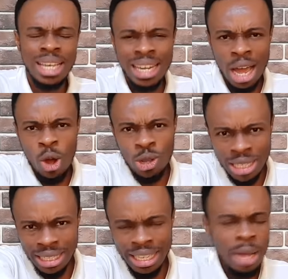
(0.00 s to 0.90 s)
na all
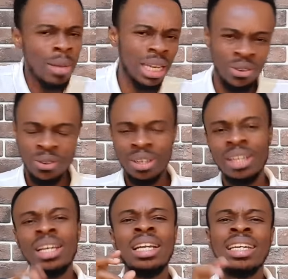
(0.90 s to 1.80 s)
sate emane ho.
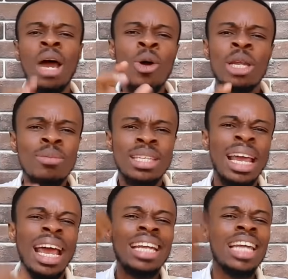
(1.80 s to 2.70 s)
Na onim
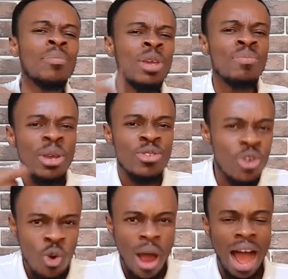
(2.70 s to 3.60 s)
se edabi
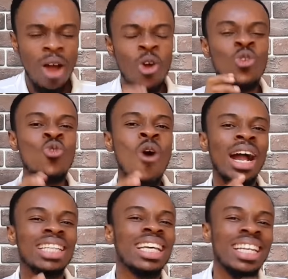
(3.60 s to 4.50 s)
beduru a ono
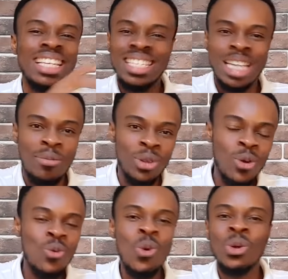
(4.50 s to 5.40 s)
ankasa ne nsem
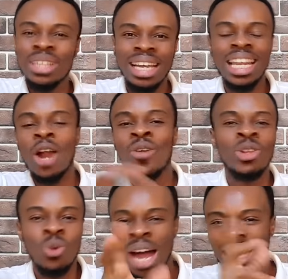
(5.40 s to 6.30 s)
no wo turn
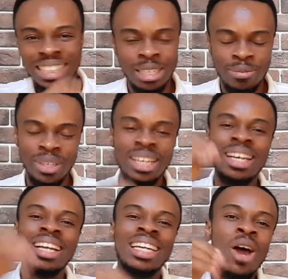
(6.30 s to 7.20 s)
around to hunt him.
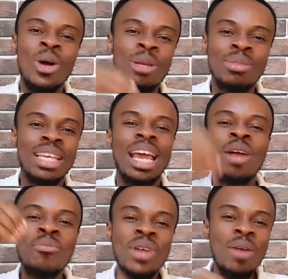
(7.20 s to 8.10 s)
Na onim se
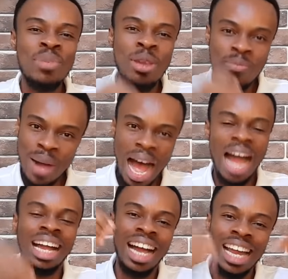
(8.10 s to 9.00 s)
emra bi
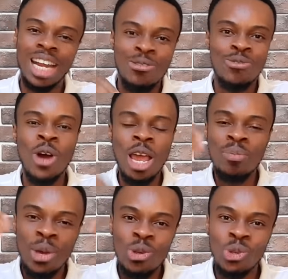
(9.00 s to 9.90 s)
ba Ghana fo
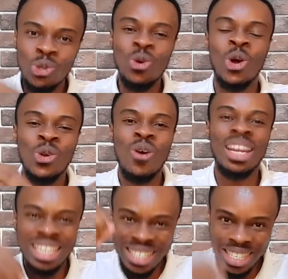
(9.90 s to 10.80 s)
ebe yusu ono
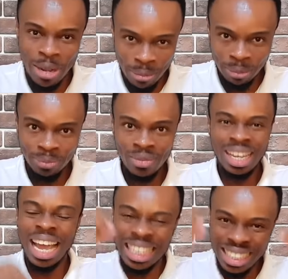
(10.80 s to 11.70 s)
ane nsem
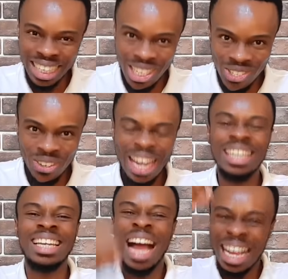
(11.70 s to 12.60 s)
ejina so e
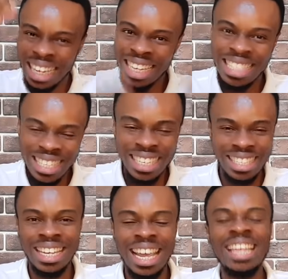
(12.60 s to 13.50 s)
di against ni
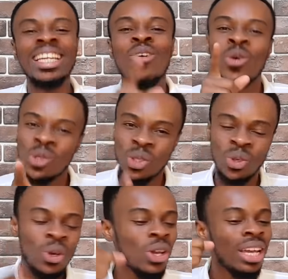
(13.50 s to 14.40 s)
se ene e wonso
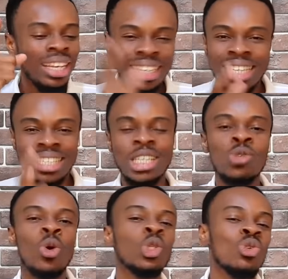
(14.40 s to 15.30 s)
no. This
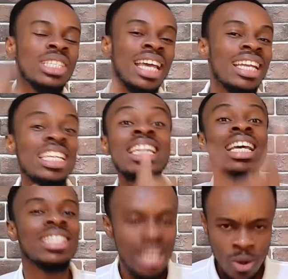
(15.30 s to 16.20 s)
is what you said
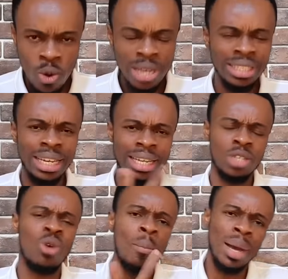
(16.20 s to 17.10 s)
years ago in
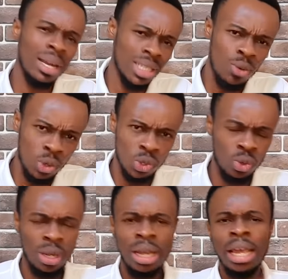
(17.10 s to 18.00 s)
TNS. What banner se
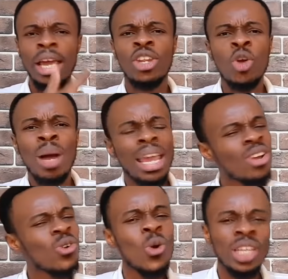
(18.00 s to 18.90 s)
wonso? Eni yoma
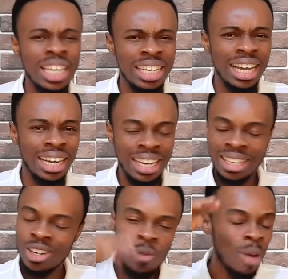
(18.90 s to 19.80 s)
enko ye dia
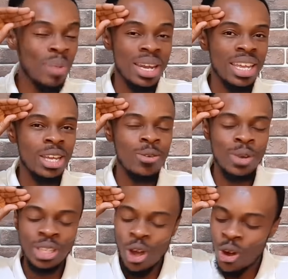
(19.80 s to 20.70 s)
den. Omanpedi,
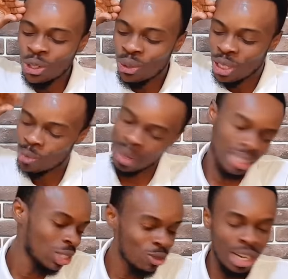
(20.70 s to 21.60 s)
with all due
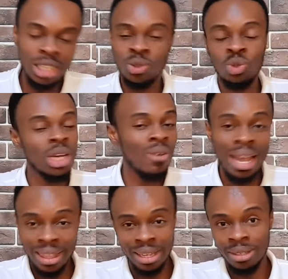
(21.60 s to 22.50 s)
respect, you've got to do the
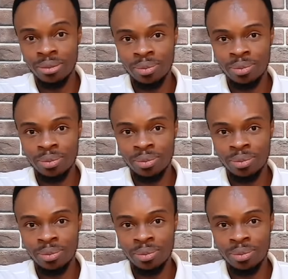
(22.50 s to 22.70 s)
right thing.